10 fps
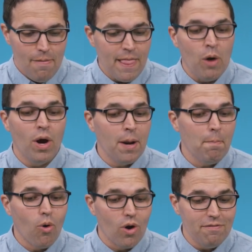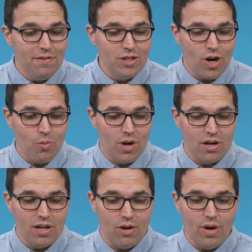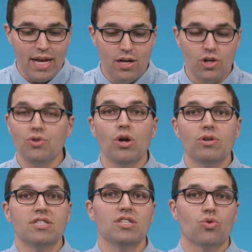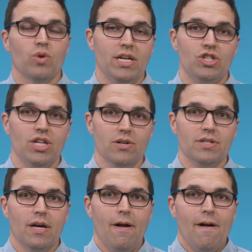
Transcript: Now, one important feature I want to call out right here, you'll notice this green shield.